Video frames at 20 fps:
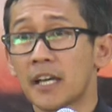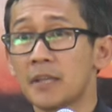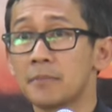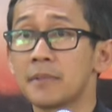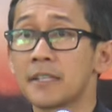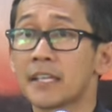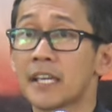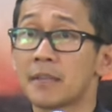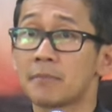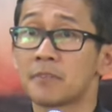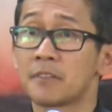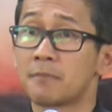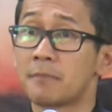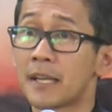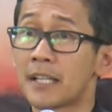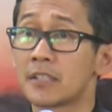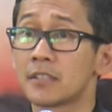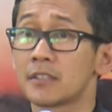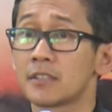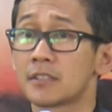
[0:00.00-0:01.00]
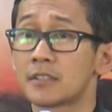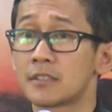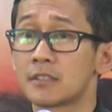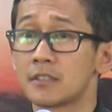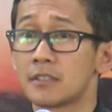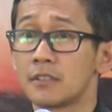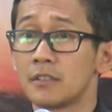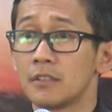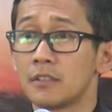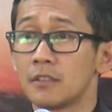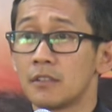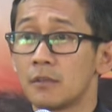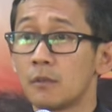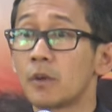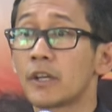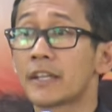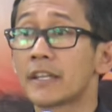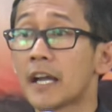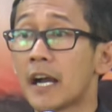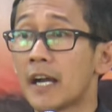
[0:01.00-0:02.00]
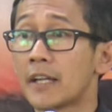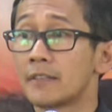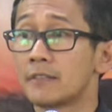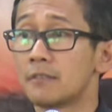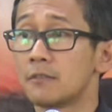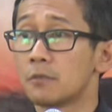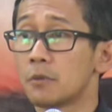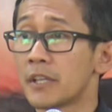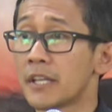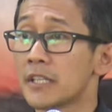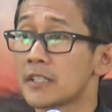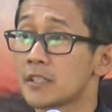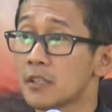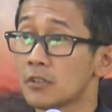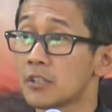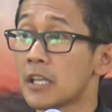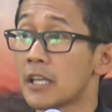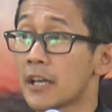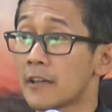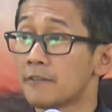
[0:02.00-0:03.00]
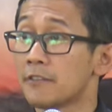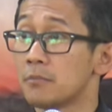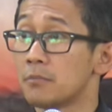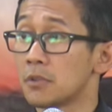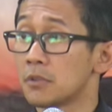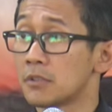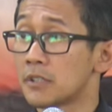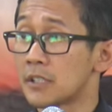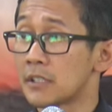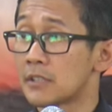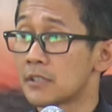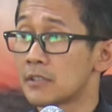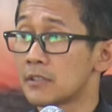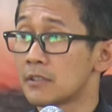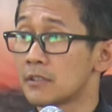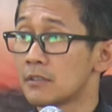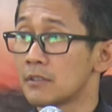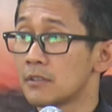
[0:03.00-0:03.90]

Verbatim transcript: I became rebellious with God when I saw the life of Moses.